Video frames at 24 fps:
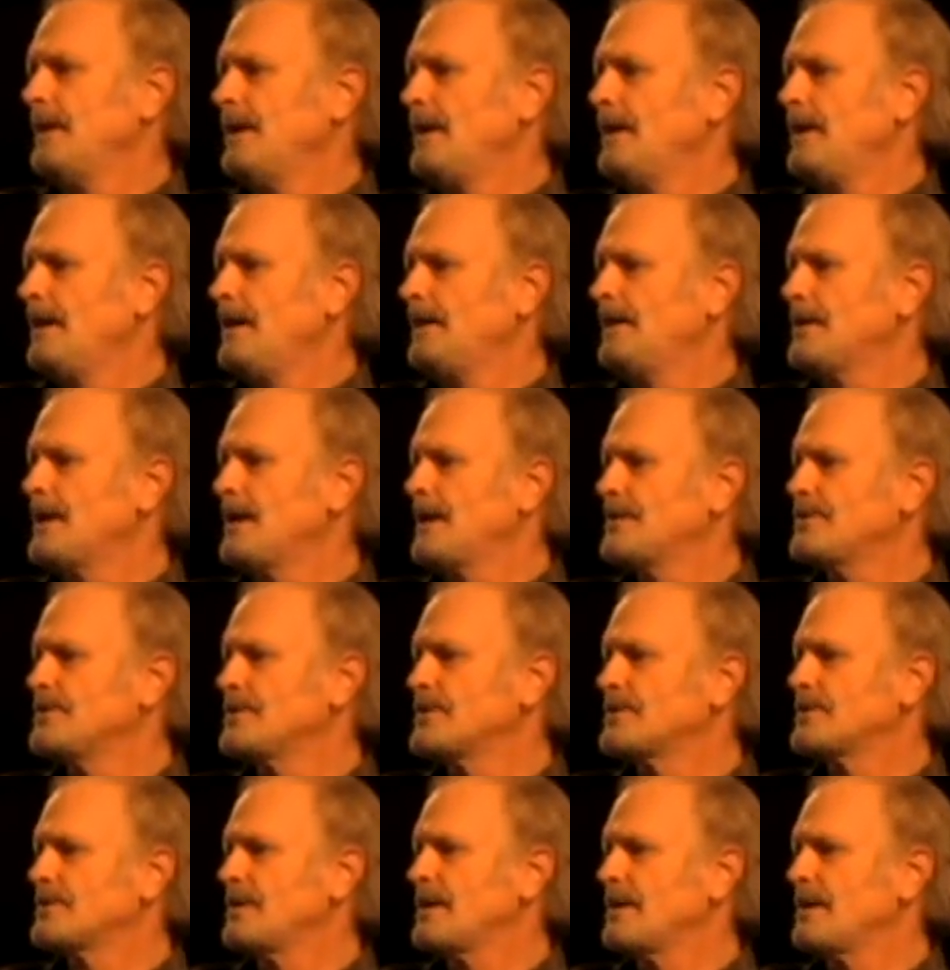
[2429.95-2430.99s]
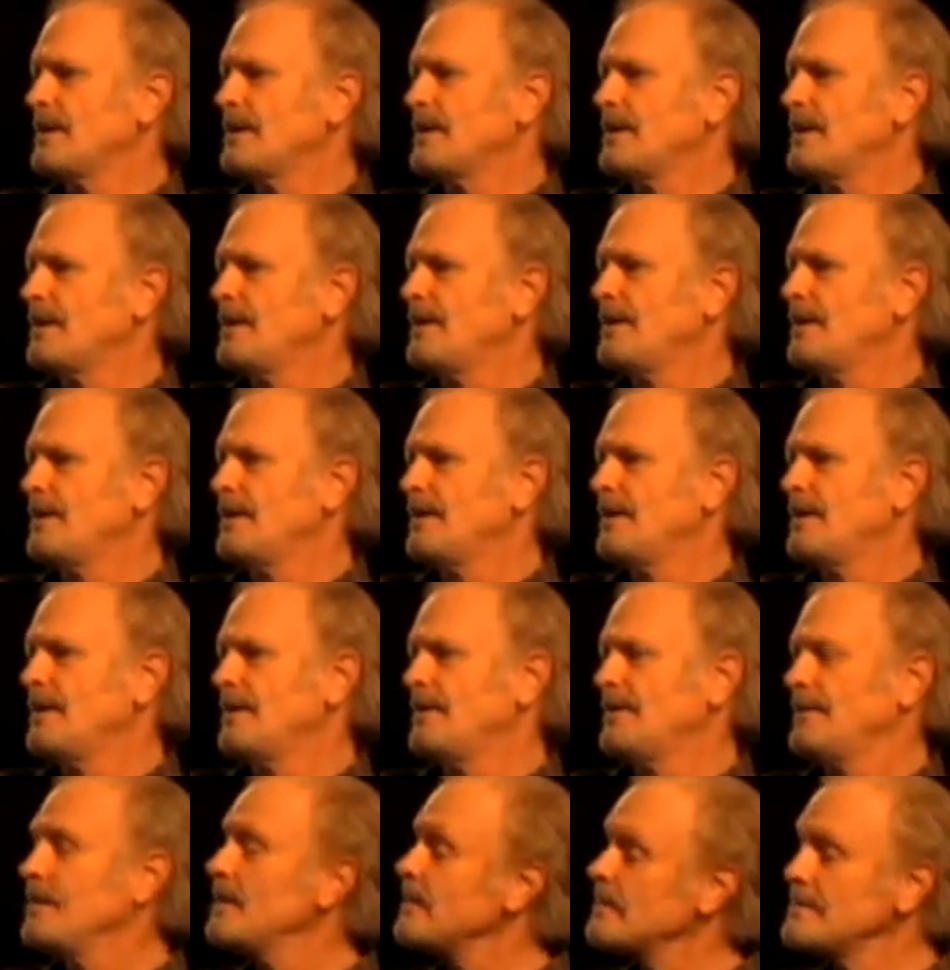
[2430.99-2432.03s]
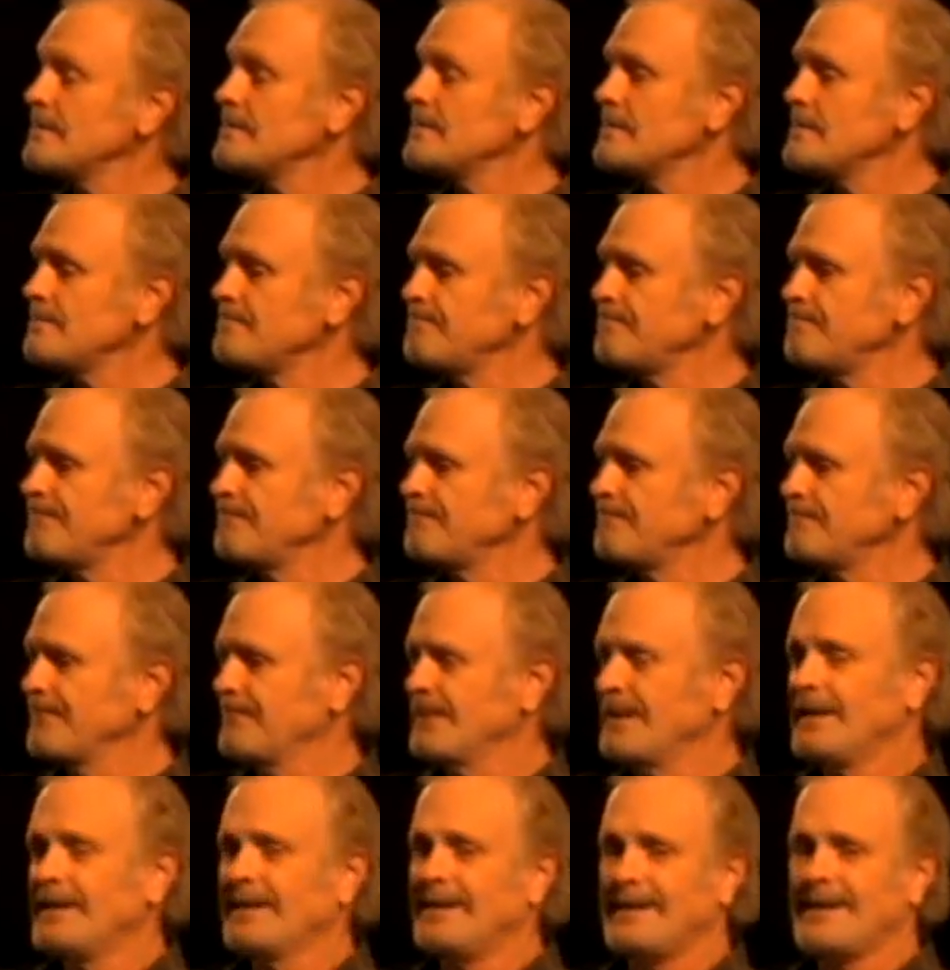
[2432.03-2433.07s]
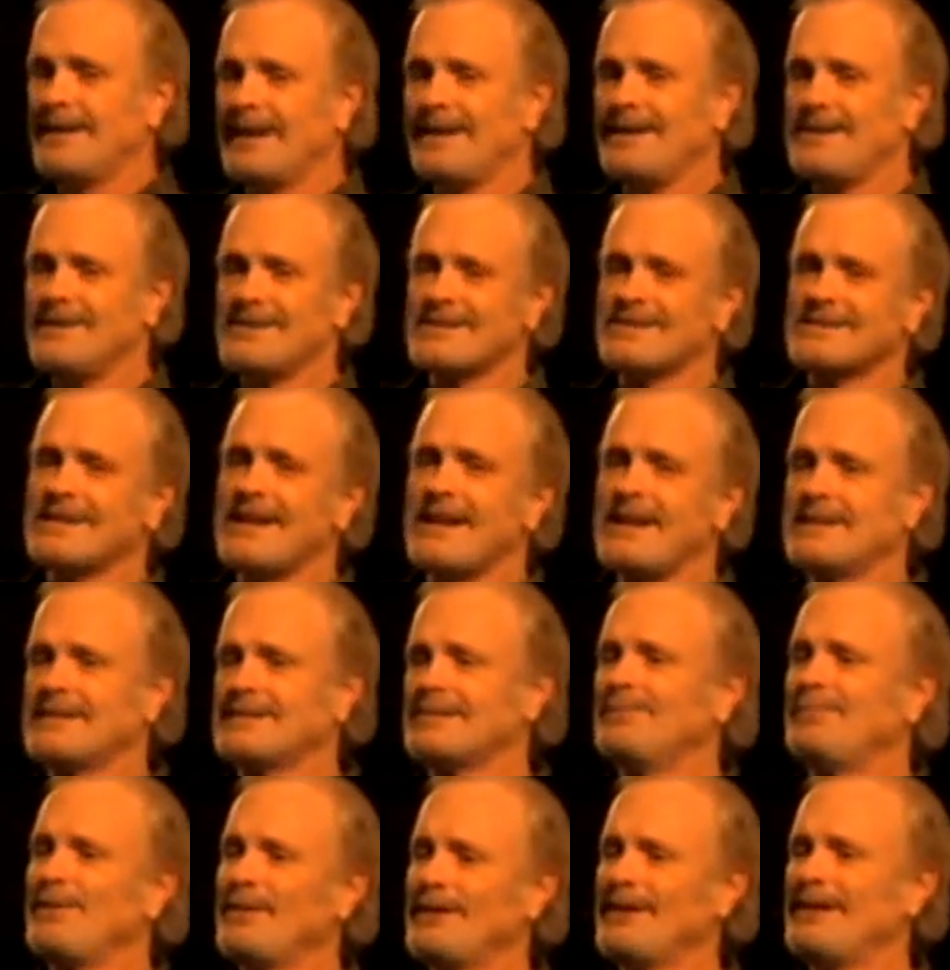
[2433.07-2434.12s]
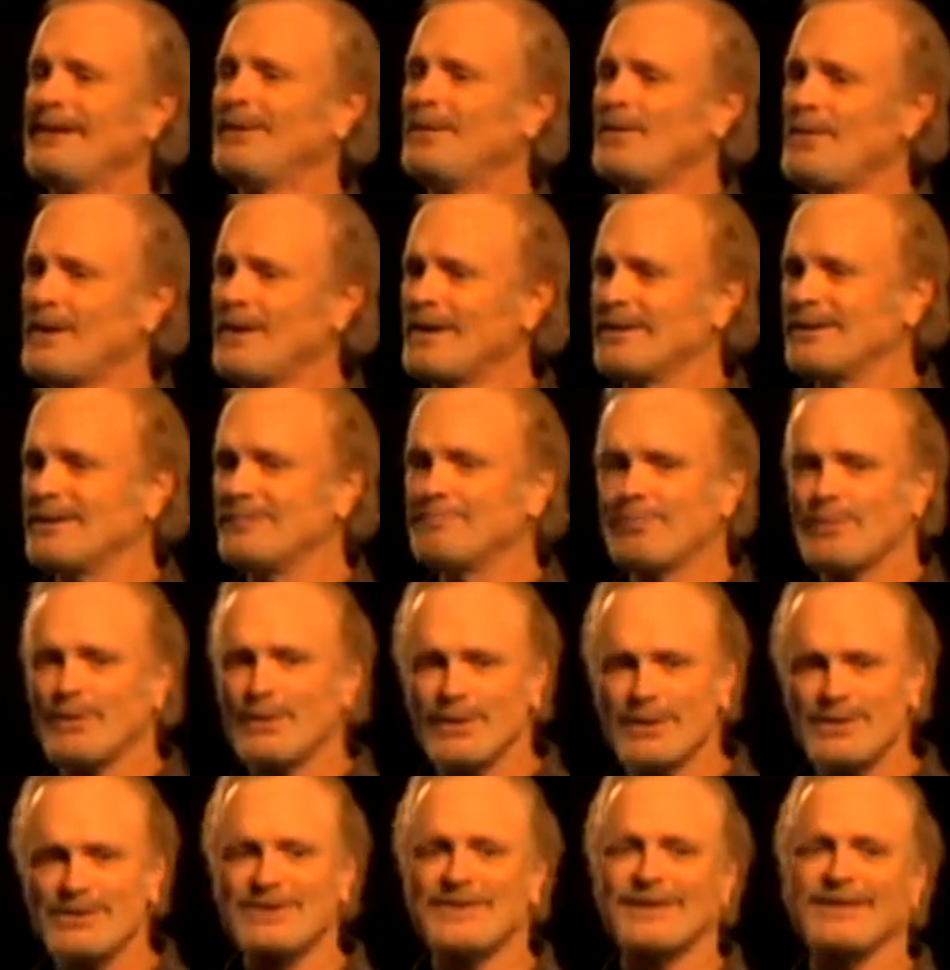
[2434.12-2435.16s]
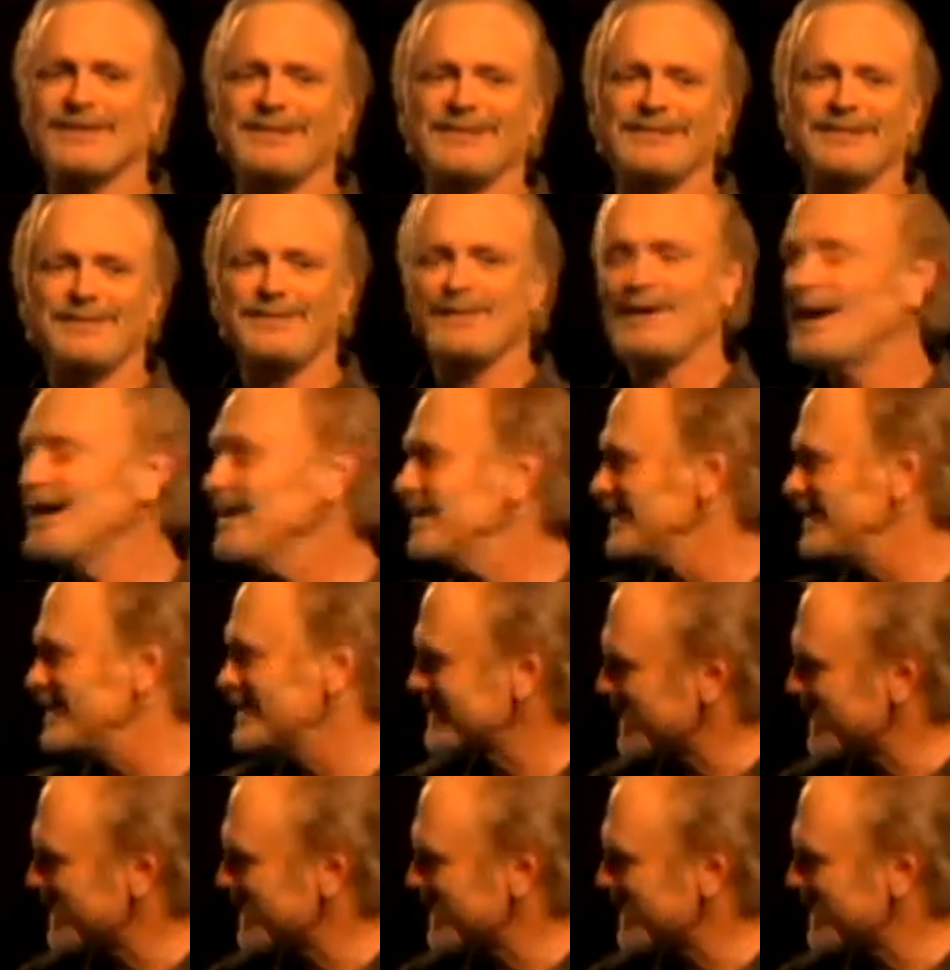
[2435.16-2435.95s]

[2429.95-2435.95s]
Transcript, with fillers: And God's just like, uh, nah. And he just takes a bucket of water and pours it on the fire, and